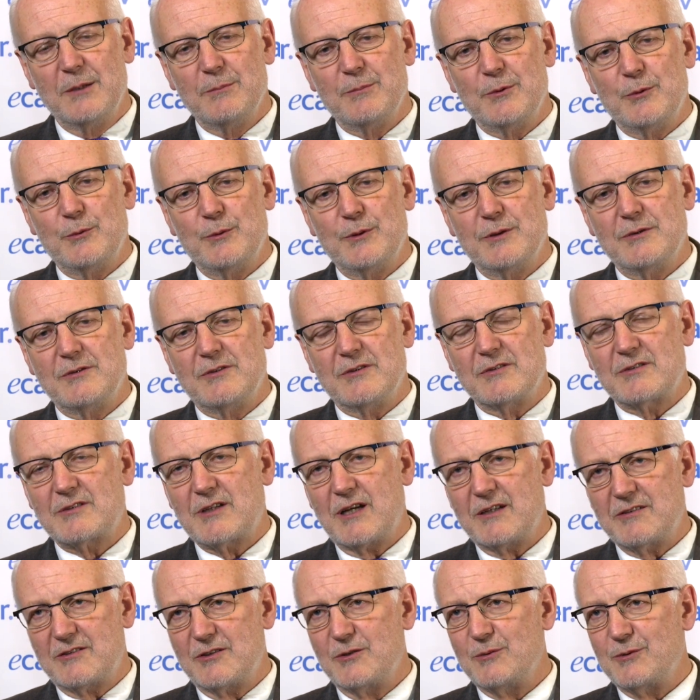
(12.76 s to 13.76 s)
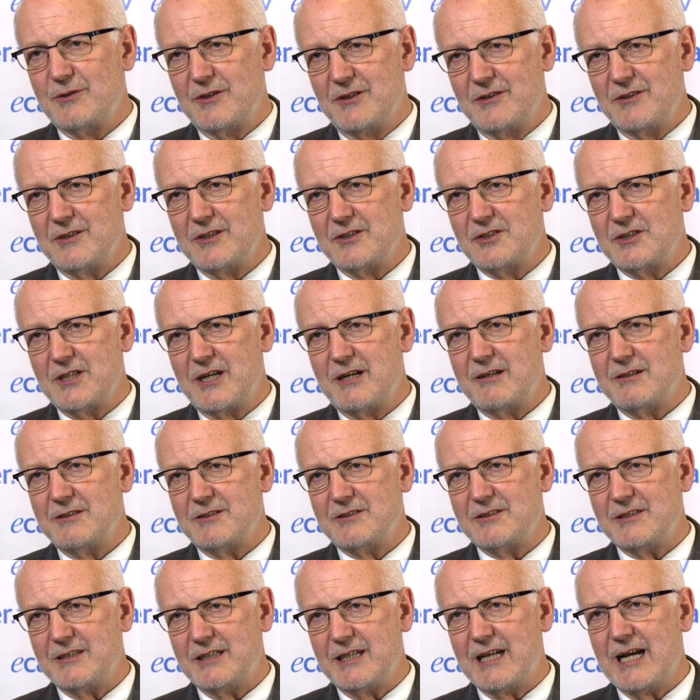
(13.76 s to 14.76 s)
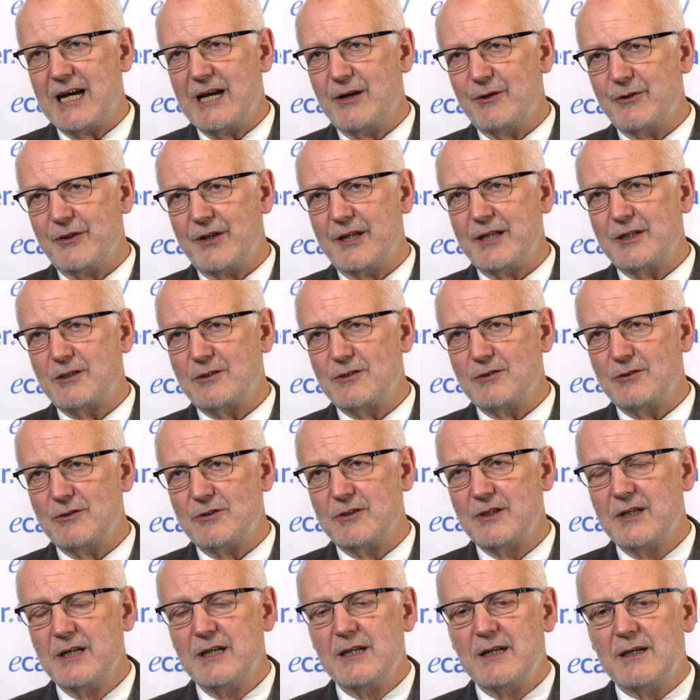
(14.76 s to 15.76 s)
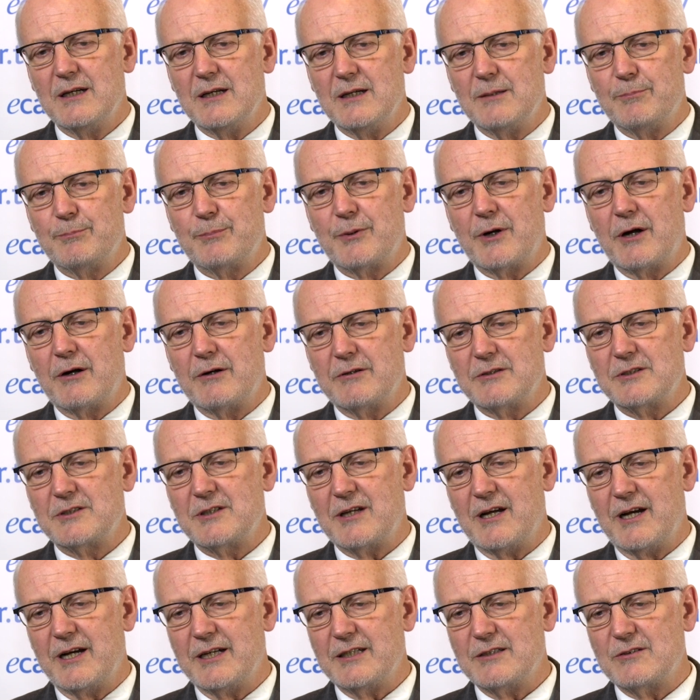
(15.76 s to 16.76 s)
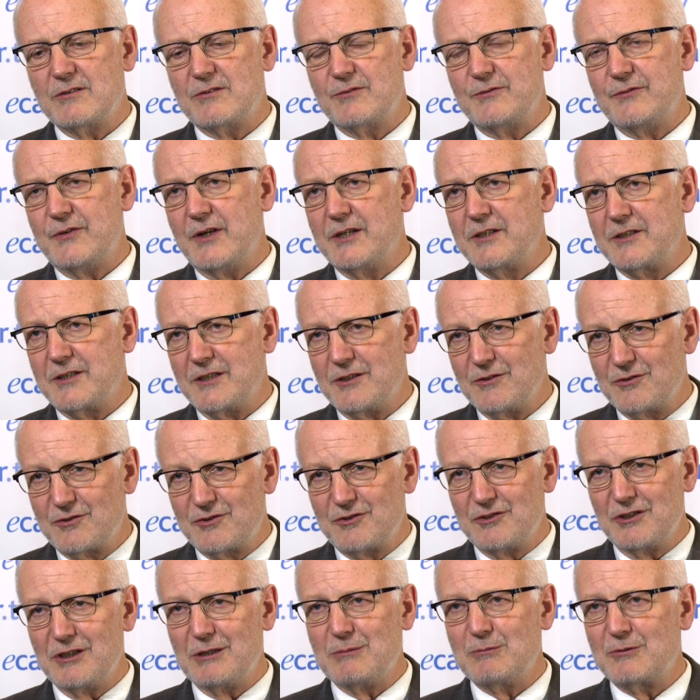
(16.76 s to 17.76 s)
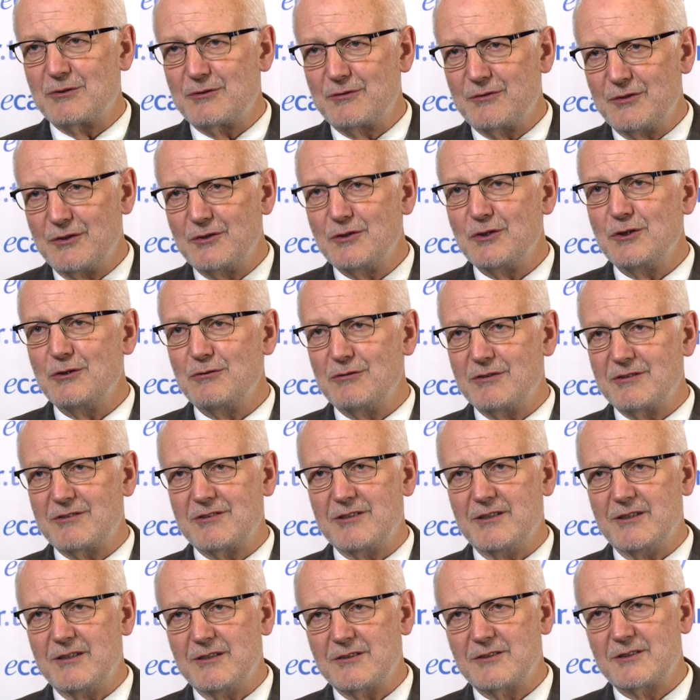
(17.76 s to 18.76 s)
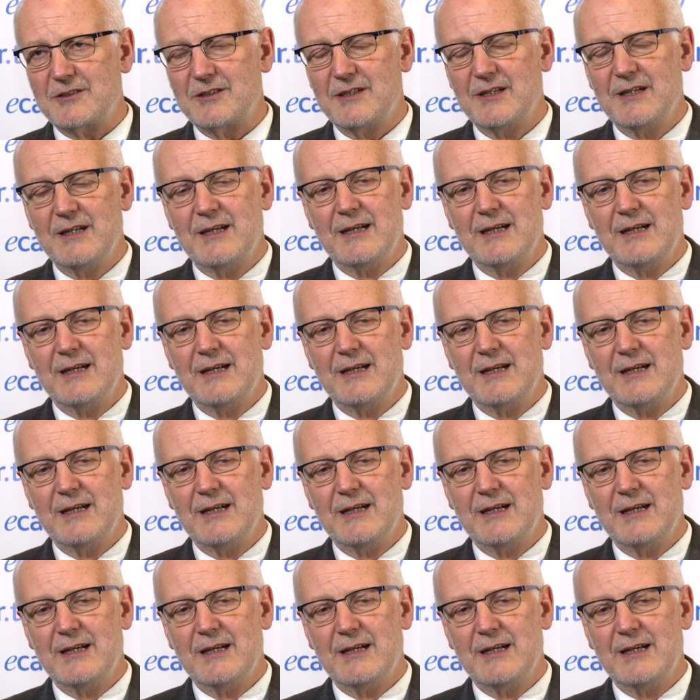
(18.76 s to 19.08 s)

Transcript: But we were discussing within the charity how they could uh, prioritise funding streams for new research.